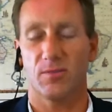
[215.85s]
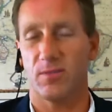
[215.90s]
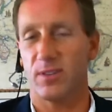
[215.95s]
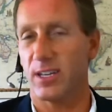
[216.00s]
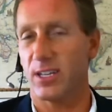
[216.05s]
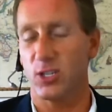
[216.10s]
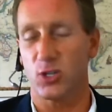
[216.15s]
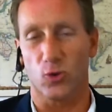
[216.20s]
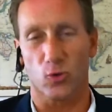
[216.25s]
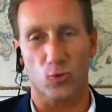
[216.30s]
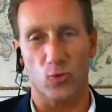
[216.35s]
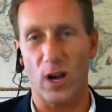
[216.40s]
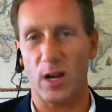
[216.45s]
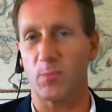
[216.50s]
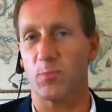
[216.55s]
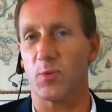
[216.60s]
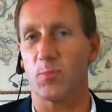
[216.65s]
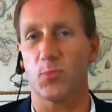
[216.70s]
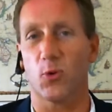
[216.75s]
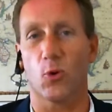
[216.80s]
in
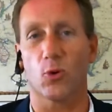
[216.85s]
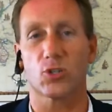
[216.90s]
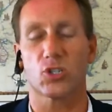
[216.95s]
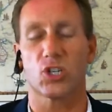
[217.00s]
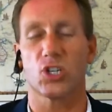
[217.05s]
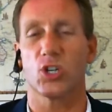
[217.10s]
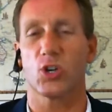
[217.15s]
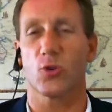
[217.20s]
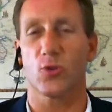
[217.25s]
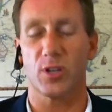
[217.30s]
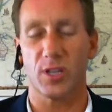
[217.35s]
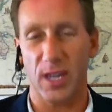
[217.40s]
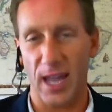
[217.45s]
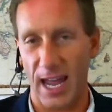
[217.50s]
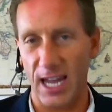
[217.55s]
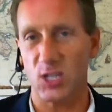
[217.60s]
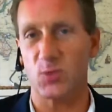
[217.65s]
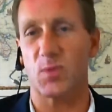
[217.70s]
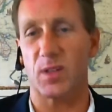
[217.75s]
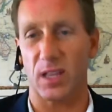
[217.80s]
direct proportion your
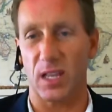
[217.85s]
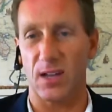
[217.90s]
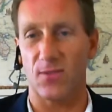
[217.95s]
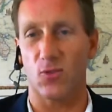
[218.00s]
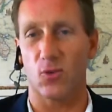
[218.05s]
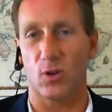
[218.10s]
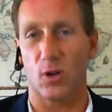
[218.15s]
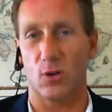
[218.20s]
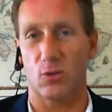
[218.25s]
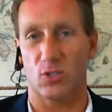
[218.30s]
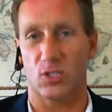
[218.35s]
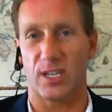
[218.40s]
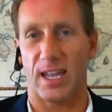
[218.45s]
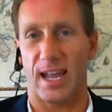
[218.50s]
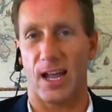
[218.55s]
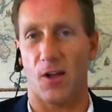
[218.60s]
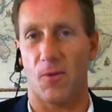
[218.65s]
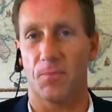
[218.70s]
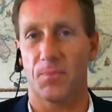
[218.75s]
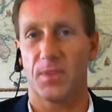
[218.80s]
engagement level goes
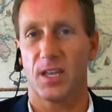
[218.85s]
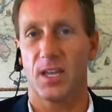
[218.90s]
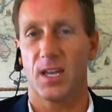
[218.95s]
down.